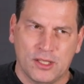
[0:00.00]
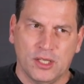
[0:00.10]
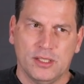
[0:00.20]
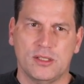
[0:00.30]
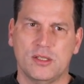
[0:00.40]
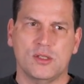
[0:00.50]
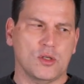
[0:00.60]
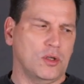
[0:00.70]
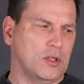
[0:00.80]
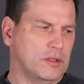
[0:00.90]
does
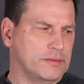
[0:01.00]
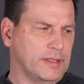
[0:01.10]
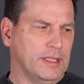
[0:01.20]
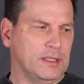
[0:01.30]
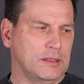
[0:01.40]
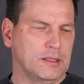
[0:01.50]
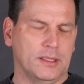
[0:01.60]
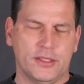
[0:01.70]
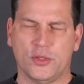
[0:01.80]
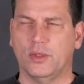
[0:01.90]
dissolve in
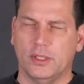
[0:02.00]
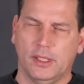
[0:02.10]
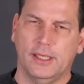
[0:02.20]
glycerin,